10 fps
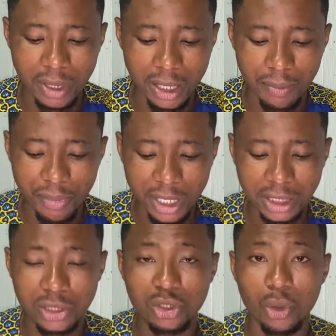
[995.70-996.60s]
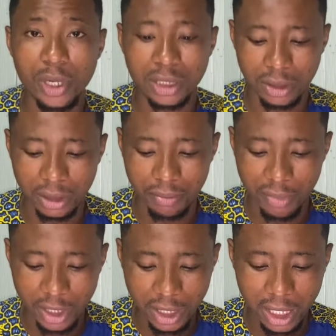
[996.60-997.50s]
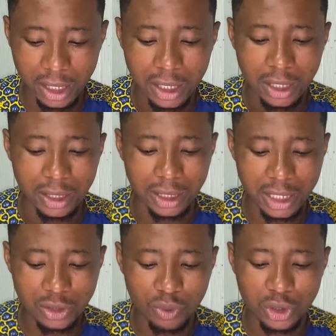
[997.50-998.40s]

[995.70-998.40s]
basic storage media. The next one,